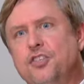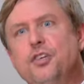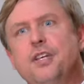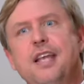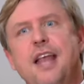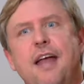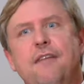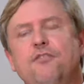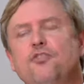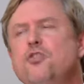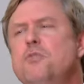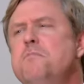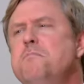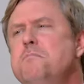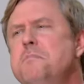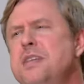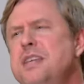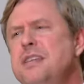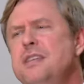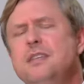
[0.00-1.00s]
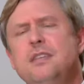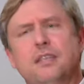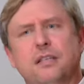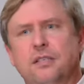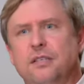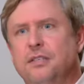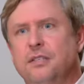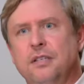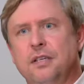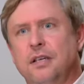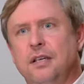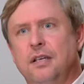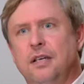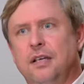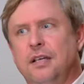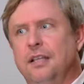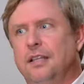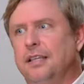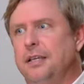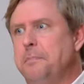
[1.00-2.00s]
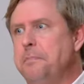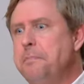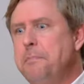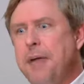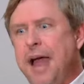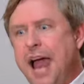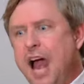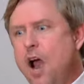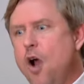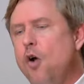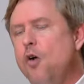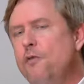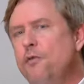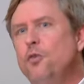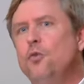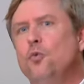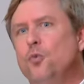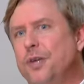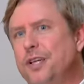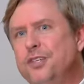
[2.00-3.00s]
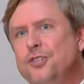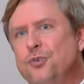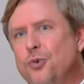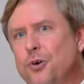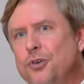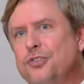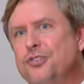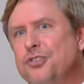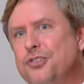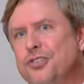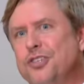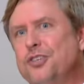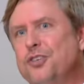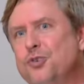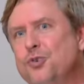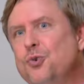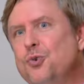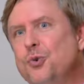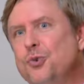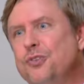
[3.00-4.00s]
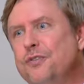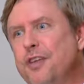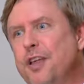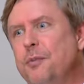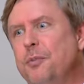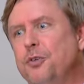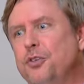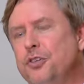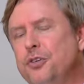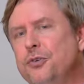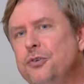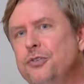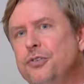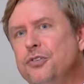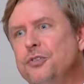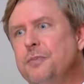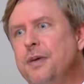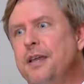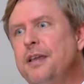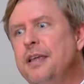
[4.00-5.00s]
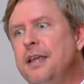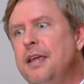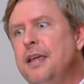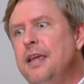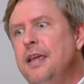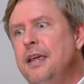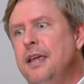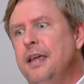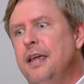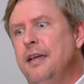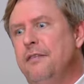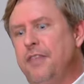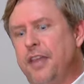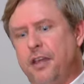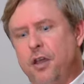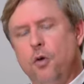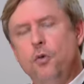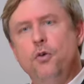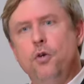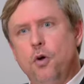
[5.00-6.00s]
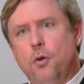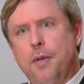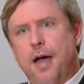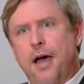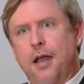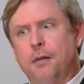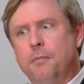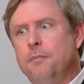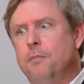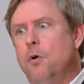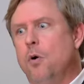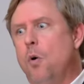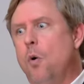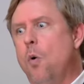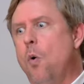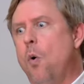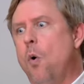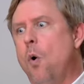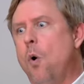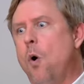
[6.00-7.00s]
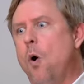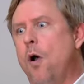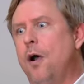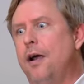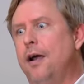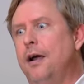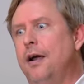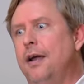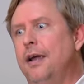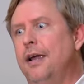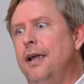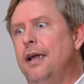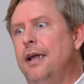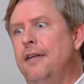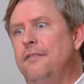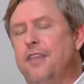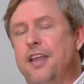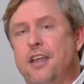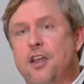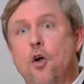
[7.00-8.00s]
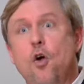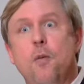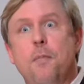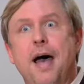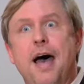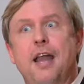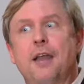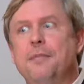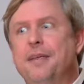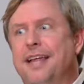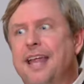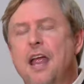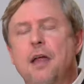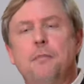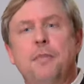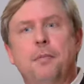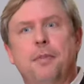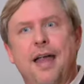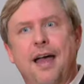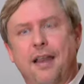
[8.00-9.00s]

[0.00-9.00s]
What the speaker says: You can have tremendously powerful resources and tools available to users, but if they don't know about them, or if they know about them and can't remember